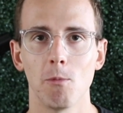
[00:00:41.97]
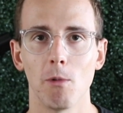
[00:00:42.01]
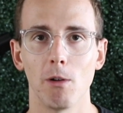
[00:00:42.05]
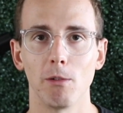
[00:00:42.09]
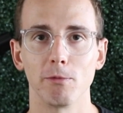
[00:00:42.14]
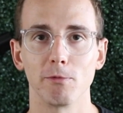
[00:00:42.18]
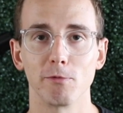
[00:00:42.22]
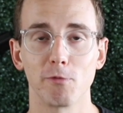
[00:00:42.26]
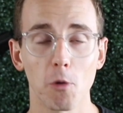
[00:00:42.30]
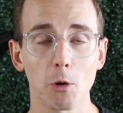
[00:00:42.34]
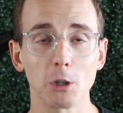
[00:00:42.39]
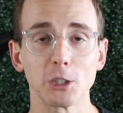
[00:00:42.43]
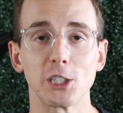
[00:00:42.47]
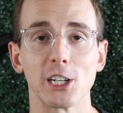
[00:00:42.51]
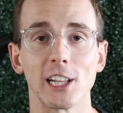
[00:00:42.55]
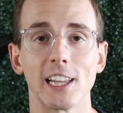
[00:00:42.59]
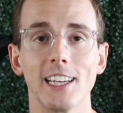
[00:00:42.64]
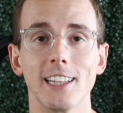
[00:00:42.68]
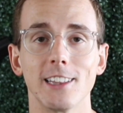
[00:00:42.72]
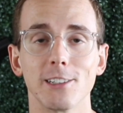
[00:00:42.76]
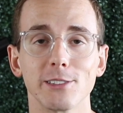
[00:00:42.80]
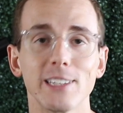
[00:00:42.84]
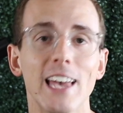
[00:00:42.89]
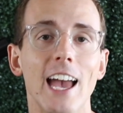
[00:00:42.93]
Well,
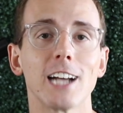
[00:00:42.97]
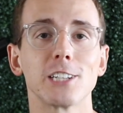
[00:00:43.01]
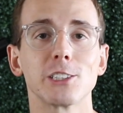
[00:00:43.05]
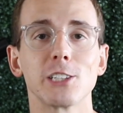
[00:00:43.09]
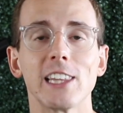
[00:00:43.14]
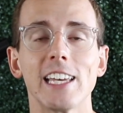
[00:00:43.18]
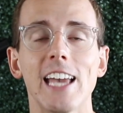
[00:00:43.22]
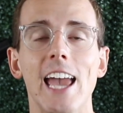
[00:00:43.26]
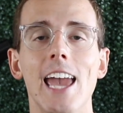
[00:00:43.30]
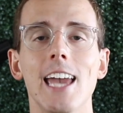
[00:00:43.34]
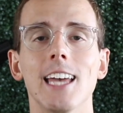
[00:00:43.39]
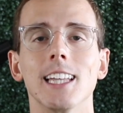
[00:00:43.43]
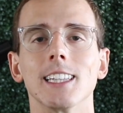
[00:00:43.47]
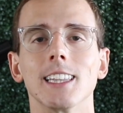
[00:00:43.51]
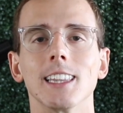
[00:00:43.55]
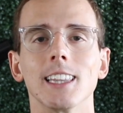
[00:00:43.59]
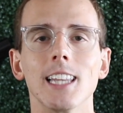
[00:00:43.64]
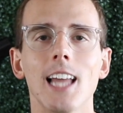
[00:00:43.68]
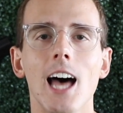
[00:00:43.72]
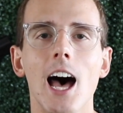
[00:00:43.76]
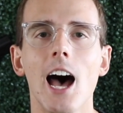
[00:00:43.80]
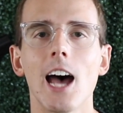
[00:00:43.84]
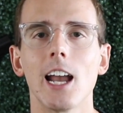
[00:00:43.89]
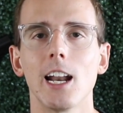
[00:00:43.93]
fortunately, there's actually a
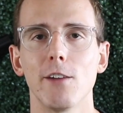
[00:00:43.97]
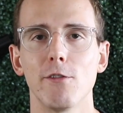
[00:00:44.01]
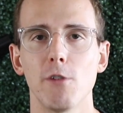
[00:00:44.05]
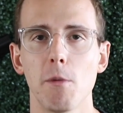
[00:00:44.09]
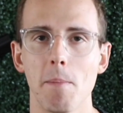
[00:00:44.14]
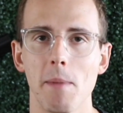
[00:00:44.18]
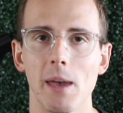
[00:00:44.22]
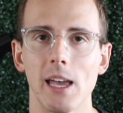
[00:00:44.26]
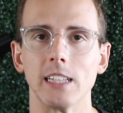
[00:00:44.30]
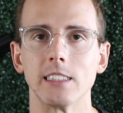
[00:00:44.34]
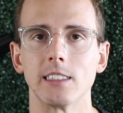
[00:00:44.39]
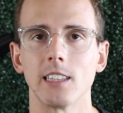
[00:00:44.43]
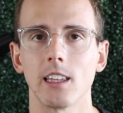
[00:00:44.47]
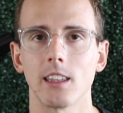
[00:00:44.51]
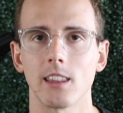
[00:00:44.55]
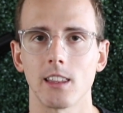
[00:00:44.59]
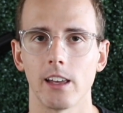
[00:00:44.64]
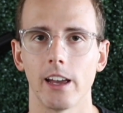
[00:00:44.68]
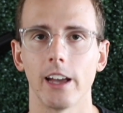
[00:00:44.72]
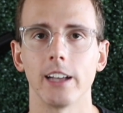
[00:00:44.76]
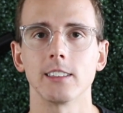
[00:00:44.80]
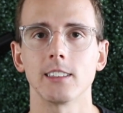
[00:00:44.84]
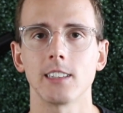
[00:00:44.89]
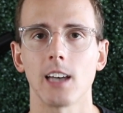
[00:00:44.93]
lot of amazing
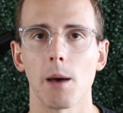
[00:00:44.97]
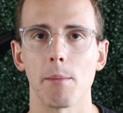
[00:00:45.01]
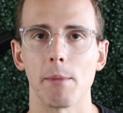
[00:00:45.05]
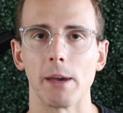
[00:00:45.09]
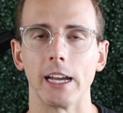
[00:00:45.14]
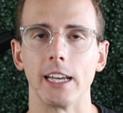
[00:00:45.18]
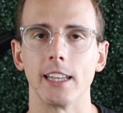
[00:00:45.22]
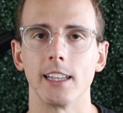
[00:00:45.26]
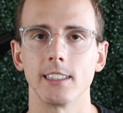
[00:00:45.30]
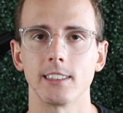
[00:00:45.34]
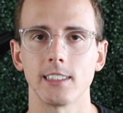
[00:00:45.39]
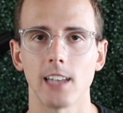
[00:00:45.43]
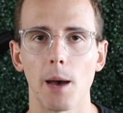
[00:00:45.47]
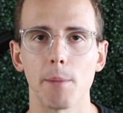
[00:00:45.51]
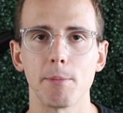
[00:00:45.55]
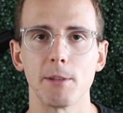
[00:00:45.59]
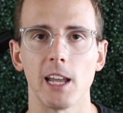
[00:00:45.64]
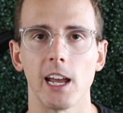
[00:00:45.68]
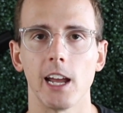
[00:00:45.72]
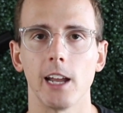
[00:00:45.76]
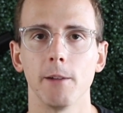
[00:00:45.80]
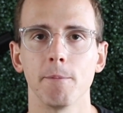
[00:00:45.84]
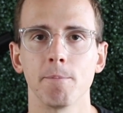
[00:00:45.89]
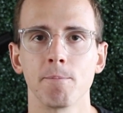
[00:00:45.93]
things coming in this
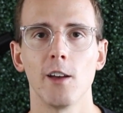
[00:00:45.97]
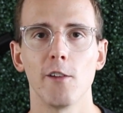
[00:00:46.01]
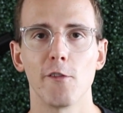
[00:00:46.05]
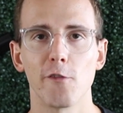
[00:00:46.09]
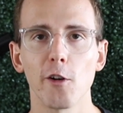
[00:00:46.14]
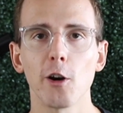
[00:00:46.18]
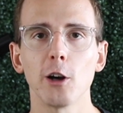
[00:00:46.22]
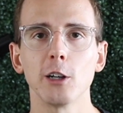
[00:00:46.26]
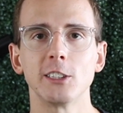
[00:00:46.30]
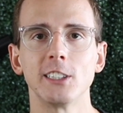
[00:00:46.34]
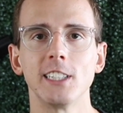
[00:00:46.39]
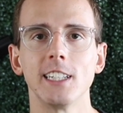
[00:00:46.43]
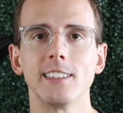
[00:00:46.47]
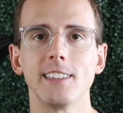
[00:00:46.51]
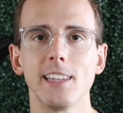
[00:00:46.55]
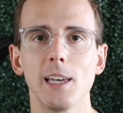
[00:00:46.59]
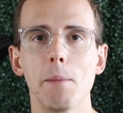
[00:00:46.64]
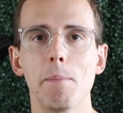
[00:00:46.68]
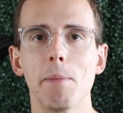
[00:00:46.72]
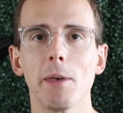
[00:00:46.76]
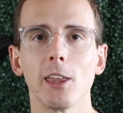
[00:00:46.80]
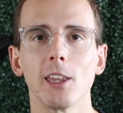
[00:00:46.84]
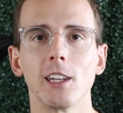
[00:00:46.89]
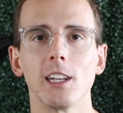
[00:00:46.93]
update. First is
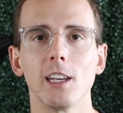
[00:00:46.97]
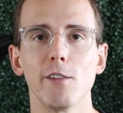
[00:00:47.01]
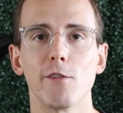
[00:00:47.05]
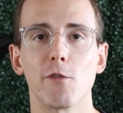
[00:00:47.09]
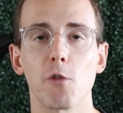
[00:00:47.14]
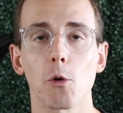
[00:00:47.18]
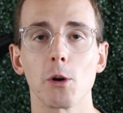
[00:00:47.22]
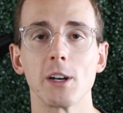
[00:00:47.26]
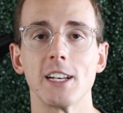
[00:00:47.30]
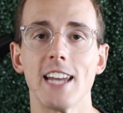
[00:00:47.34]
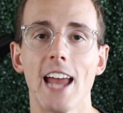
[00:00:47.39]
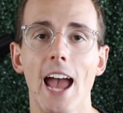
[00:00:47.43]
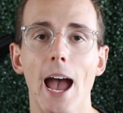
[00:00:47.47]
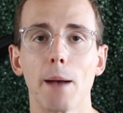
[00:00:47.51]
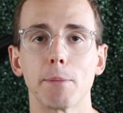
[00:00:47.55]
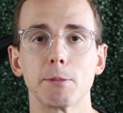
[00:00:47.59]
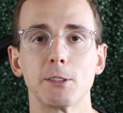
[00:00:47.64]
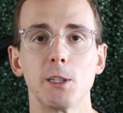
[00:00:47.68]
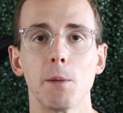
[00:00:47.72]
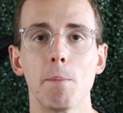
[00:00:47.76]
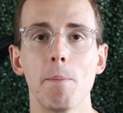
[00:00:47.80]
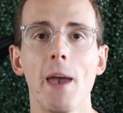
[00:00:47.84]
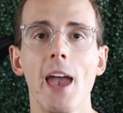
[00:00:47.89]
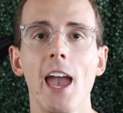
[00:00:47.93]
the ability for
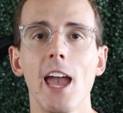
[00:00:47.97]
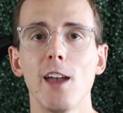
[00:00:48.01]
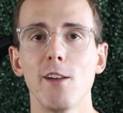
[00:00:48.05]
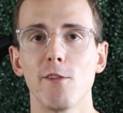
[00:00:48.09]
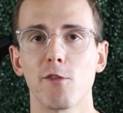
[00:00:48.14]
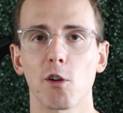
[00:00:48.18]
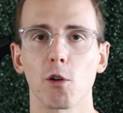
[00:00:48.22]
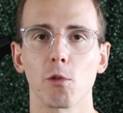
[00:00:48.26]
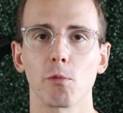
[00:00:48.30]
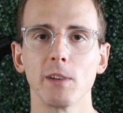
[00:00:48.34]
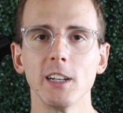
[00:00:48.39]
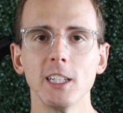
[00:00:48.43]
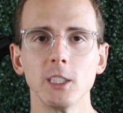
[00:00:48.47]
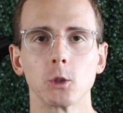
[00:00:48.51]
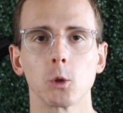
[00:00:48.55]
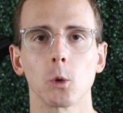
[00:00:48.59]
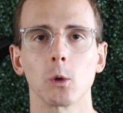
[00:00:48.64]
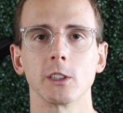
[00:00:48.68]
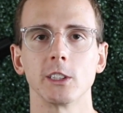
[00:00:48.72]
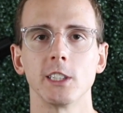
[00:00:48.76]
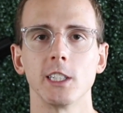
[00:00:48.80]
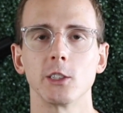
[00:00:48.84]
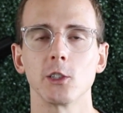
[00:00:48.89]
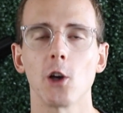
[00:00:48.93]
dApps to pay for
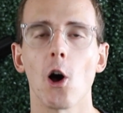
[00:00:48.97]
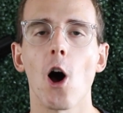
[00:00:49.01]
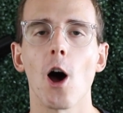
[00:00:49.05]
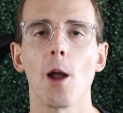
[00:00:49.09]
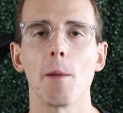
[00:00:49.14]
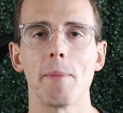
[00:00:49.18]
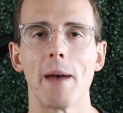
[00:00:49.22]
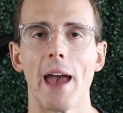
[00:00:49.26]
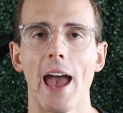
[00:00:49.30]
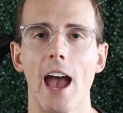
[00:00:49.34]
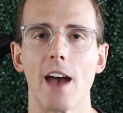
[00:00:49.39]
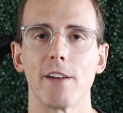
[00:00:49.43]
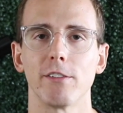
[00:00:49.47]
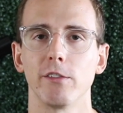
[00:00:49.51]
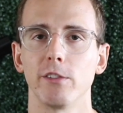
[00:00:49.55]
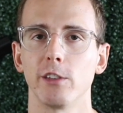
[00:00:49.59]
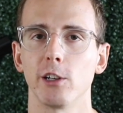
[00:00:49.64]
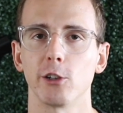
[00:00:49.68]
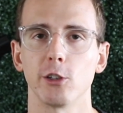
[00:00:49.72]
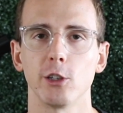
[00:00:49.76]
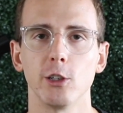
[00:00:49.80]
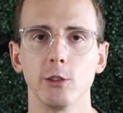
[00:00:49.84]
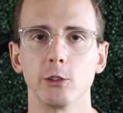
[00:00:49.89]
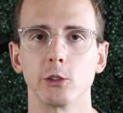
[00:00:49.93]
resources on behalf of
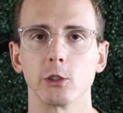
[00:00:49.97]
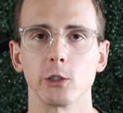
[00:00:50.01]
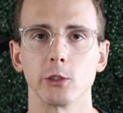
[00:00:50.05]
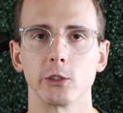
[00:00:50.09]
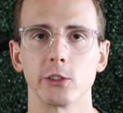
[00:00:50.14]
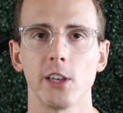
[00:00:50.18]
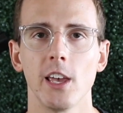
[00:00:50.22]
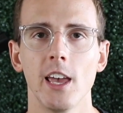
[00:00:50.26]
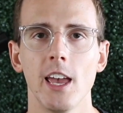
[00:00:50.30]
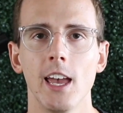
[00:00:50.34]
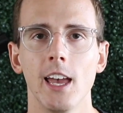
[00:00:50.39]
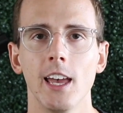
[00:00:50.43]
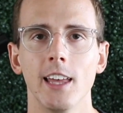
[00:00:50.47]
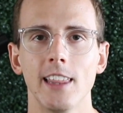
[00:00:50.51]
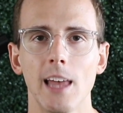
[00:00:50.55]
their users.